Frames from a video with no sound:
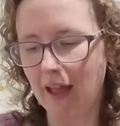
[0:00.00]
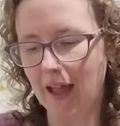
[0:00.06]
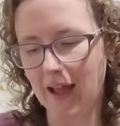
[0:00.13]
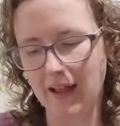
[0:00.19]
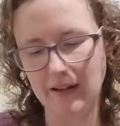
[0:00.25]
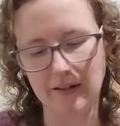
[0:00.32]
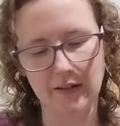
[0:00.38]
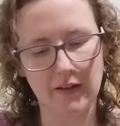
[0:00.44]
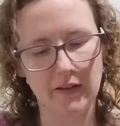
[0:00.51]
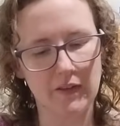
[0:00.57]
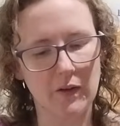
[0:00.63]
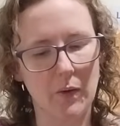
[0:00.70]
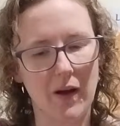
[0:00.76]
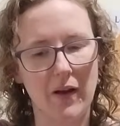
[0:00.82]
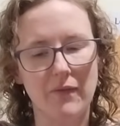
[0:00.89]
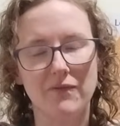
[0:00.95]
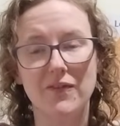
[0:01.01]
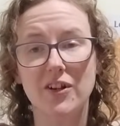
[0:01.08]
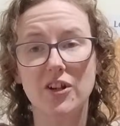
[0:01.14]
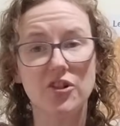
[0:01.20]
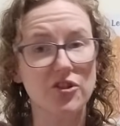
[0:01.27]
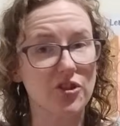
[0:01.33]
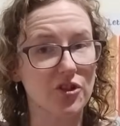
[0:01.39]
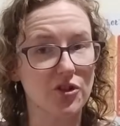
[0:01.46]
And so I
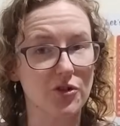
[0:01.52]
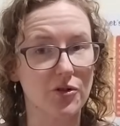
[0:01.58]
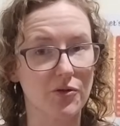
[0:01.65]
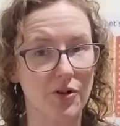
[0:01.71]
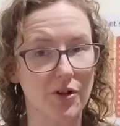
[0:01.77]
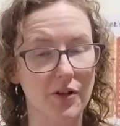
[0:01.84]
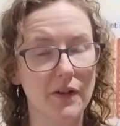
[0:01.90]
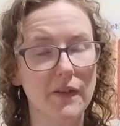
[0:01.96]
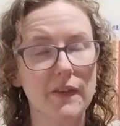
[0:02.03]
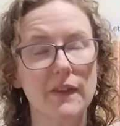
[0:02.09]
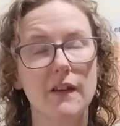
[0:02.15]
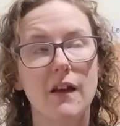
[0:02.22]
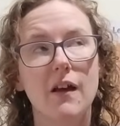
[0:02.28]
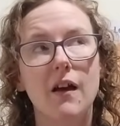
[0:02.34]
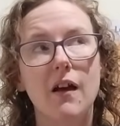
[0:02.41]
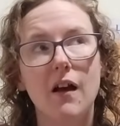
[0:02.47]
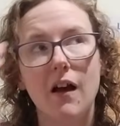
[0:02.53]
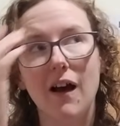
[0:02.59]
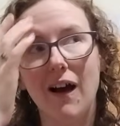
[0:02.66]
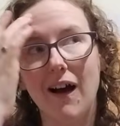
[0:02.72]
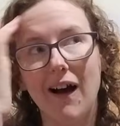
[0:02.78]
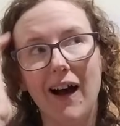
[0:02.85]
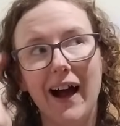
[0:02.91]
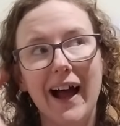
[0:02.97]
finished the short rows.
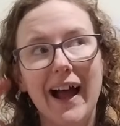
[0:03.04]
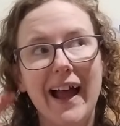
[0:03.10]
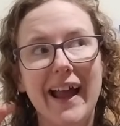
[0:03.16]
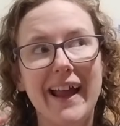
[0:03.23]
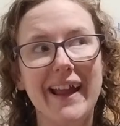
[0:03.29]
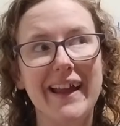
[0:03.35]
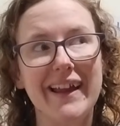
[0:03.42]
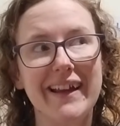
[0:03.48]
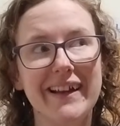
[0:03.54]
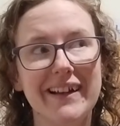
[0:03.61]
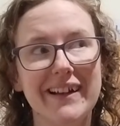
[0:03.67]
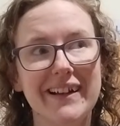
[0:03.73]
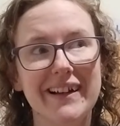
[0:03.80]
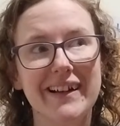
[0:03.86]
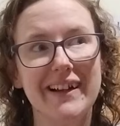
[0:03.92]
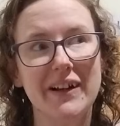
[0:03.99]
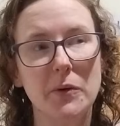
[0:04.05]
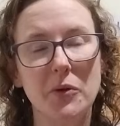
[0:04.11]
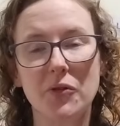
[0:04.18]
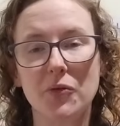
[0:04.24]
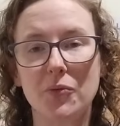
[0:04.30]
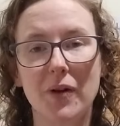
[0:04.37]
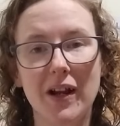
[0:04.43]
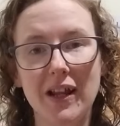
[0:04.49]
I
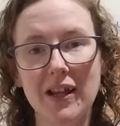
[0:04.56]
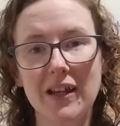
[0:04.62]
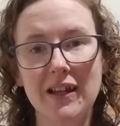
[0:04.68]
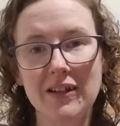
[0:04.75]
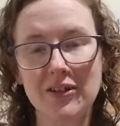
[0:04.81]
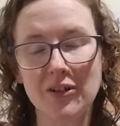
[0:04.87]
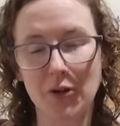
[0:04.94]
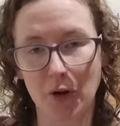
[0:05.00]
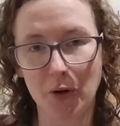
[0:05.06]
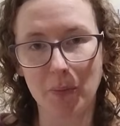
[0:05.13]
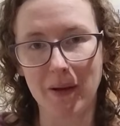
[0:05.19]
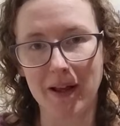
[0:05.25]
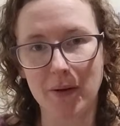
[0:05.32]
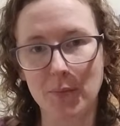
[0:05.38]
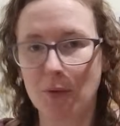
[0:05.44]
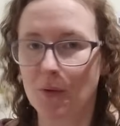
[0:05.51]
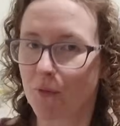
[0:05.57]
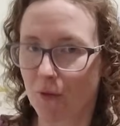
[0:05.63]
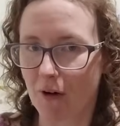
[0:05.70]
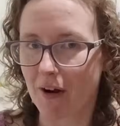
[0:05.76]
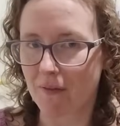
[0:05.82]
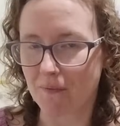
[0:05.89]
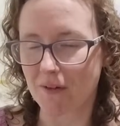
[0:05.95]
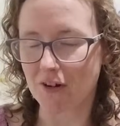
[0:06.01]
was ready to go to bed
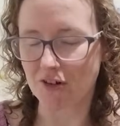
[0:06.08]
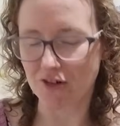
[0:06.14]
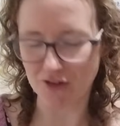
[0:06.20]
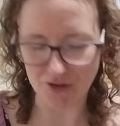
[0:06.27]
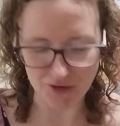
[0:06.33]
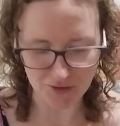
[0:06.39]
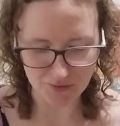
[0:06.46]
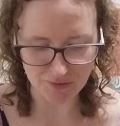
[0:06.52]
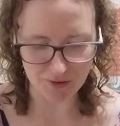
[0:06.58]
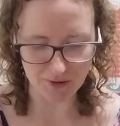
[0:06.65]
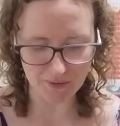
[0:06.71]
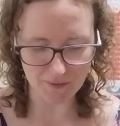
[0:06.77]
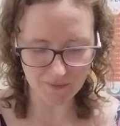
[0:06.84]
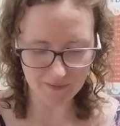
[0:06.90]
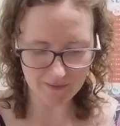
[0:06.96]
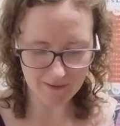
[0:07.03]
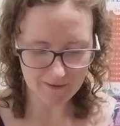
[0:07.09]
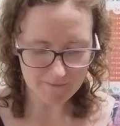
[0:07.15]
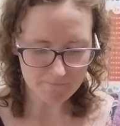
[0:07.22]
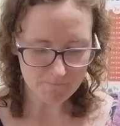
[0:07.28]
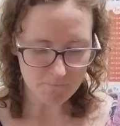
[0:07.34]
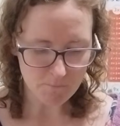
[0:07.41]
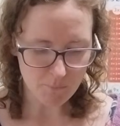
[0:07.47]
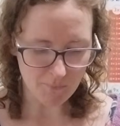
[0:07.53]
before I'd finished the short rows,
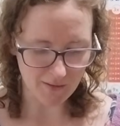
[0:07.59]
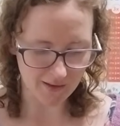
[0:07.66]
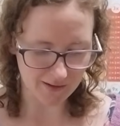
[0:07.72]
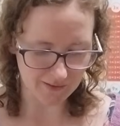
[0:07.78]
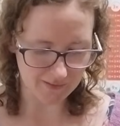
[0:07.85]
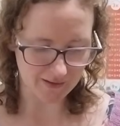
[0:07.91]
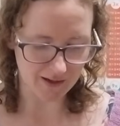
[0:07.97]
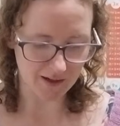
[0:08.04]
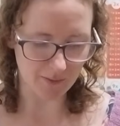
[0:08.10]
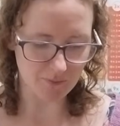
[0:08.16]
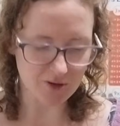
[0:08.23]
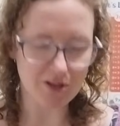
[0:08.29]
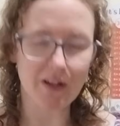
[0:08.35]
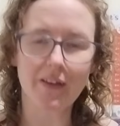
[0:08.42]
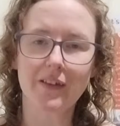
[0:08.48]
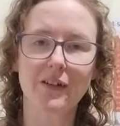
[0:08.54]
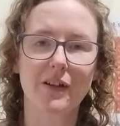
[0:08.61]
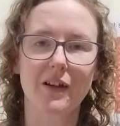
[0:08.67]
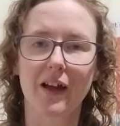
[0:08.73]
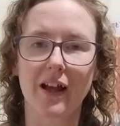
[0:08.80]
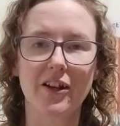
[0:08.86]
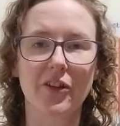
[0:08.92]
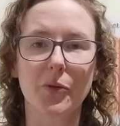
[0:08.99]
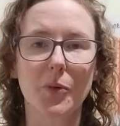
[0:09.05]
and I was like, I
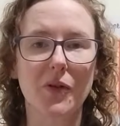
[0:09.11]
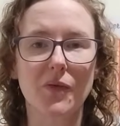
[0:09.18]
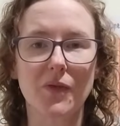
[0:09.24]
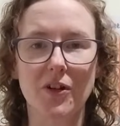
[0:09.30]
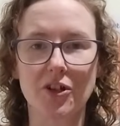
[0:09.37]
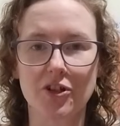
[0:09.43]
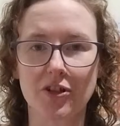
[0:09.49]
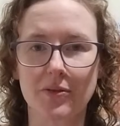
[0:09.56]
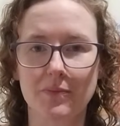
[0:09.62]
just want to finish